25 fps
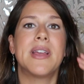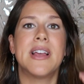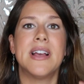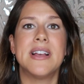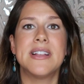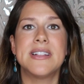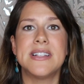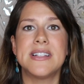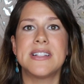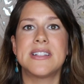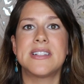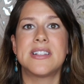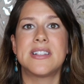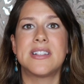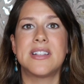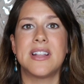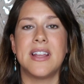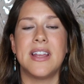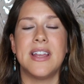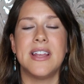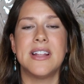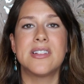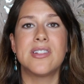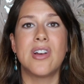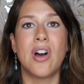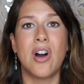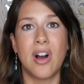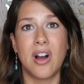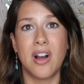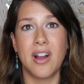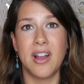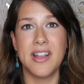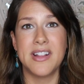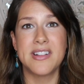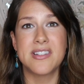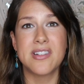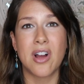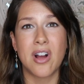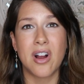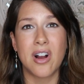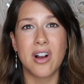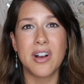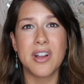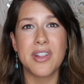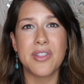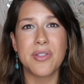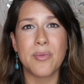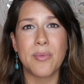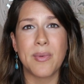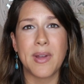because it's it's it's
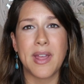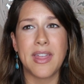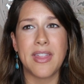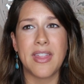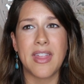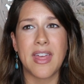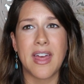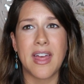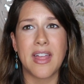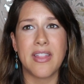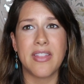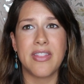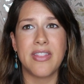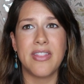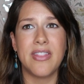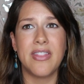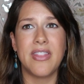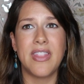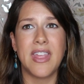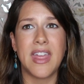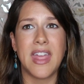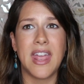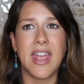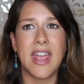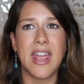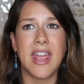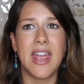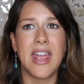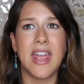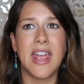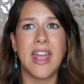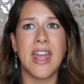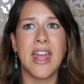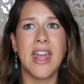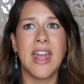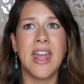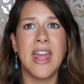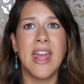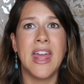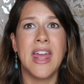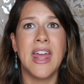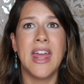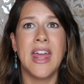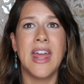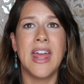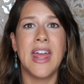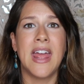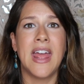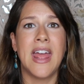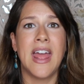hard in the way that they
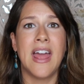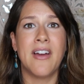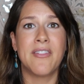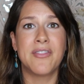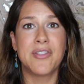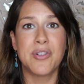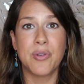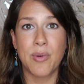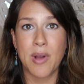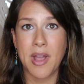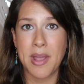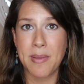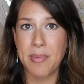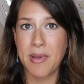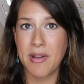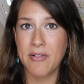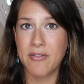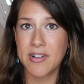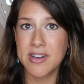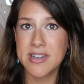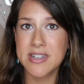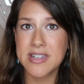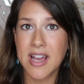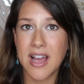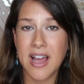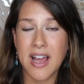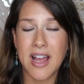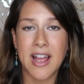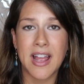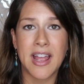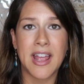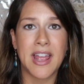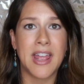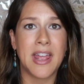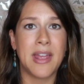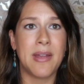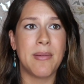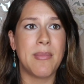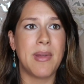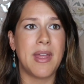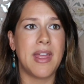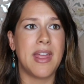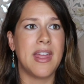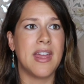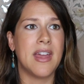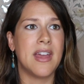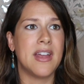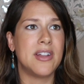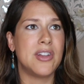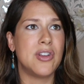have to wipe every time
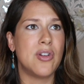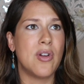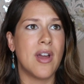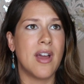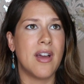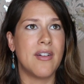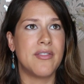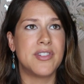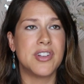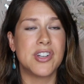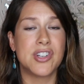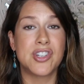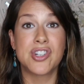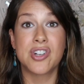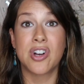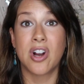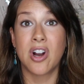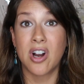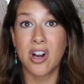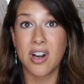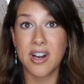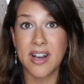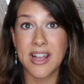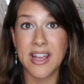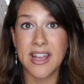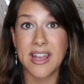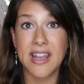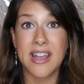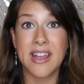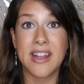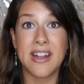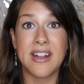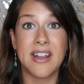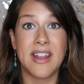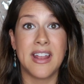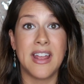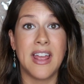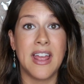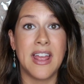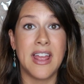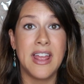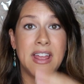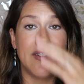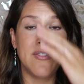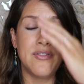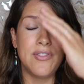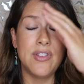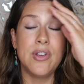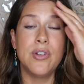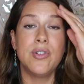and you have to chart it.
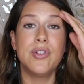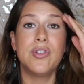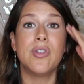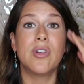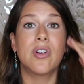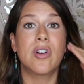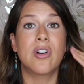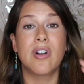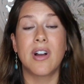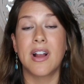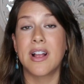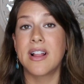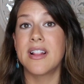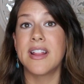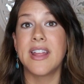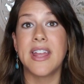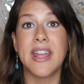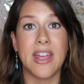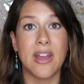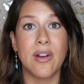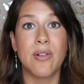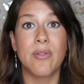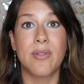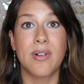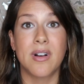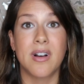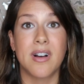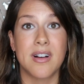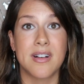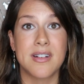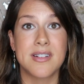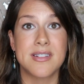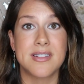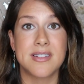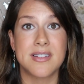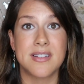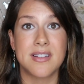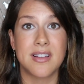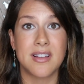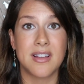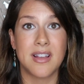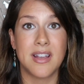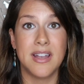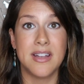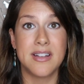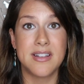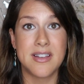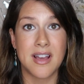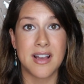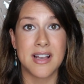If you do it correctly, it works.
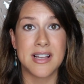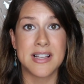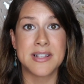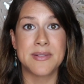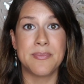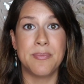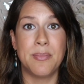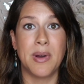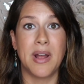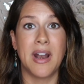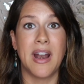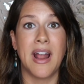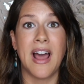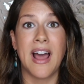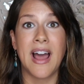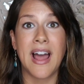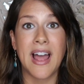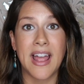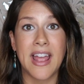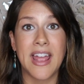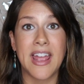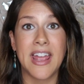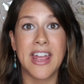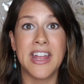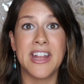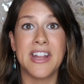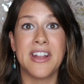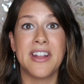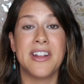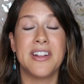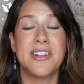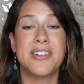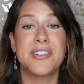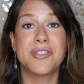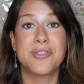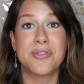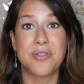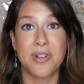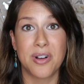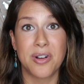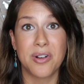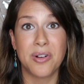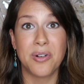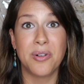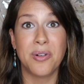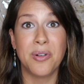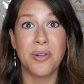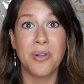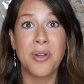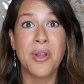It does, but I
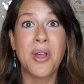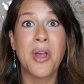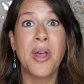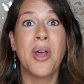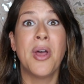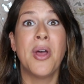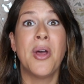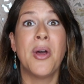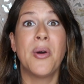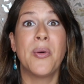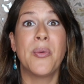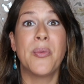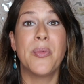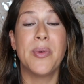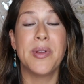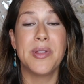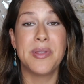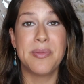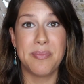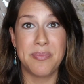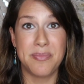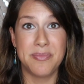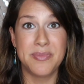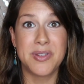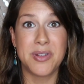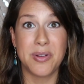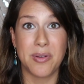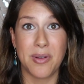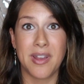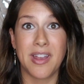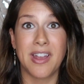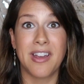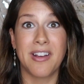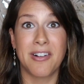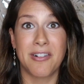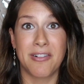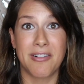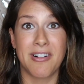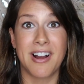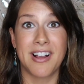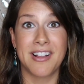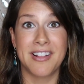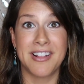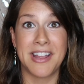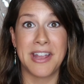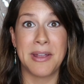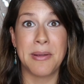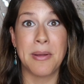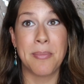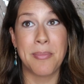struggle with doing it
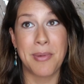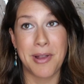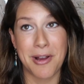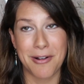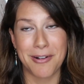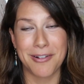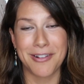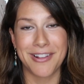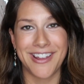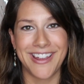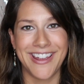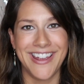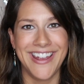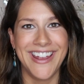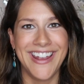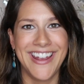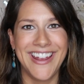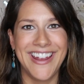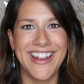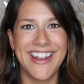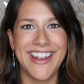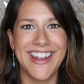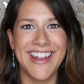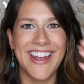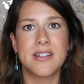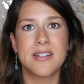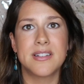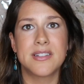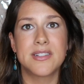correctly apparently.